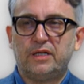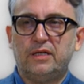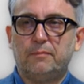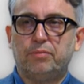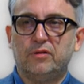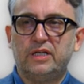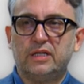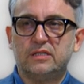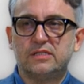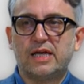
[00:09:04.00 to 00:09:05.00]
in the
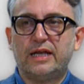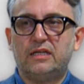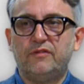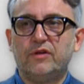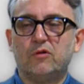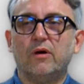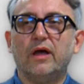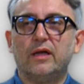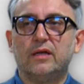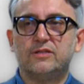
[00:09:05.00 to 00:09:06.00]
political scientific
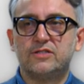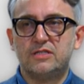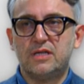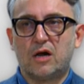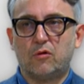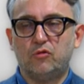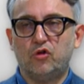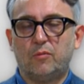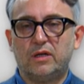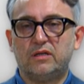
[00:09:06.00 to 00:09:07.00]
way, in this narrow
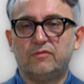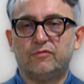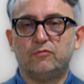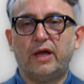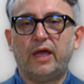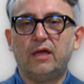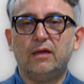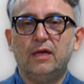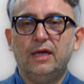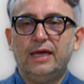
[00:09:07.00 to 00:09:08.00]
normative way,
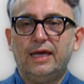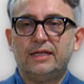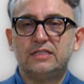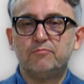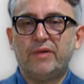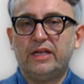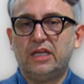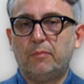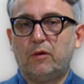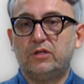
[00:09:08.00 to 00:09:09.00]
it is mainly
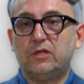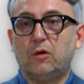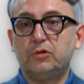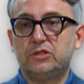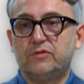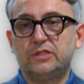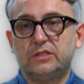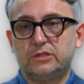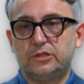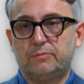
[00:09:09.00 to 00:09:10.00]
about the notion of
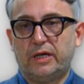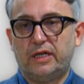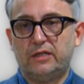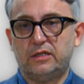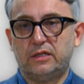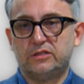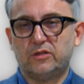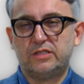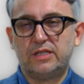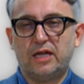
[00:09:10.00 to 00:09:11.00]
citizenship identity. So
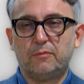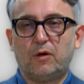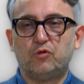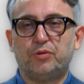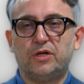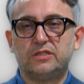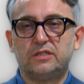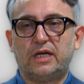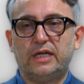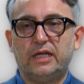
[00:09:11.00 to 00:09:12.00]
it's not about
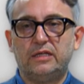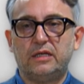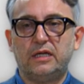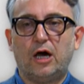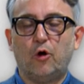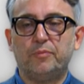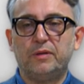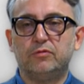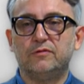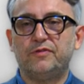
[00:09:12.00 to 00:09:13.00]
personal identity, how
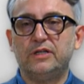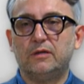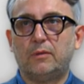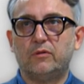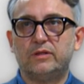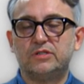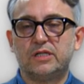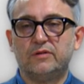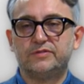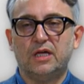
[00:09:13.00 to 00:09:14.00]
people feel about
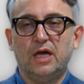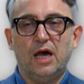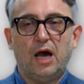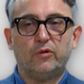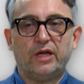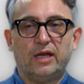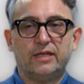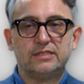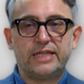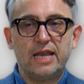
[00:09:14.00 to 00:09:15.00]
themselves, how they
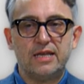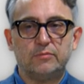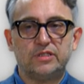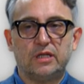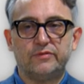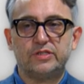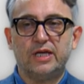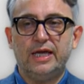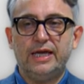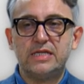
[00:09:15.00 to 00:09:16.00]
understand themselves.
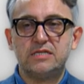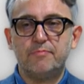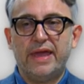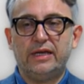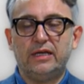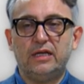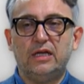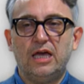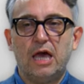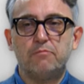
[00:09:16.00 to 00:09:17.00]
It is mainly
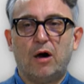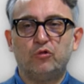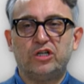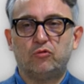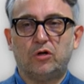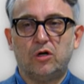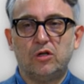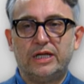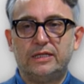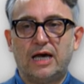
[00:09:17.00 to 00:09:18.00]
about their
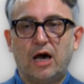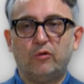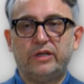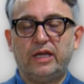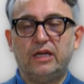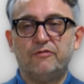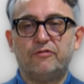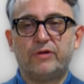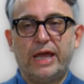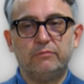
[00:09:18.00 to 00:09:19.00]
role and how they
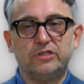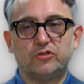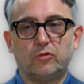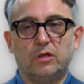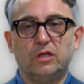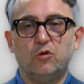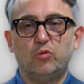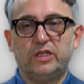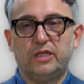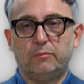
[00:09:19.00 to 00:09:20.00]
frame this role
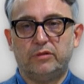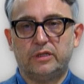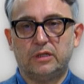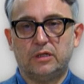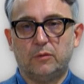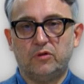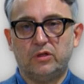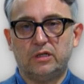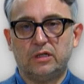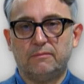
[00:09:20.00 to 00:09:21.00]
within their political
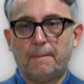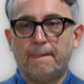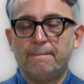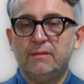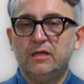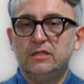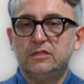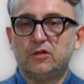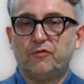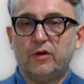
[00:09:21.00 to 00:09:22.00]
community.
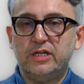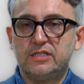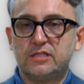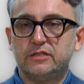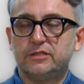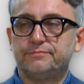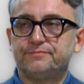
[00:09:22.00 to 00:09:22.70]
So for instance,